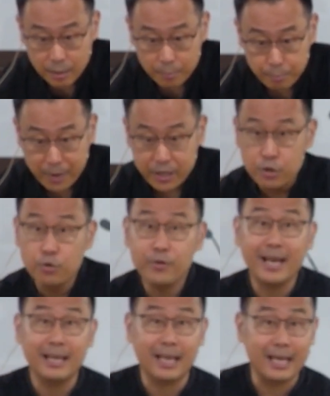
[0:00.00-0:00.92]
but you
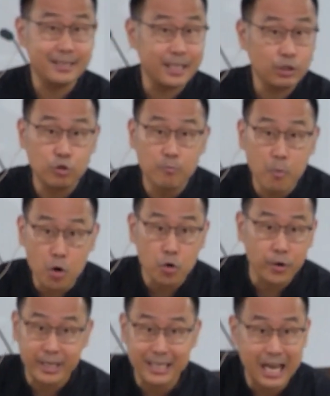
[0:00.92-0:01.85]
realize that tomorrow
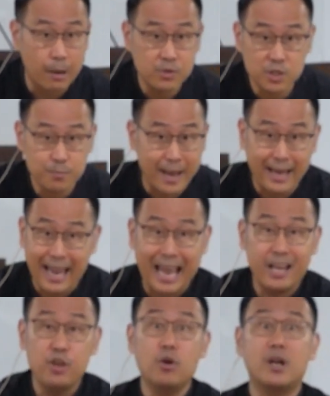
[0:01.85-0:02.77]
it comes back and
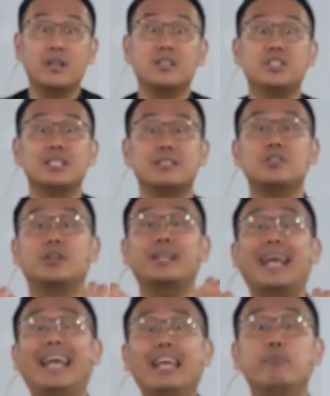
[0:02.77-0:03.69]
you are just not
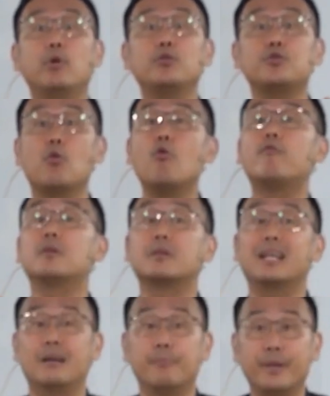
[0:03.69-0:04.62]
able to
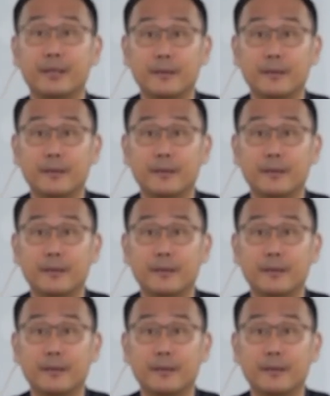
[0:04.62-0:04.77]
overcome it.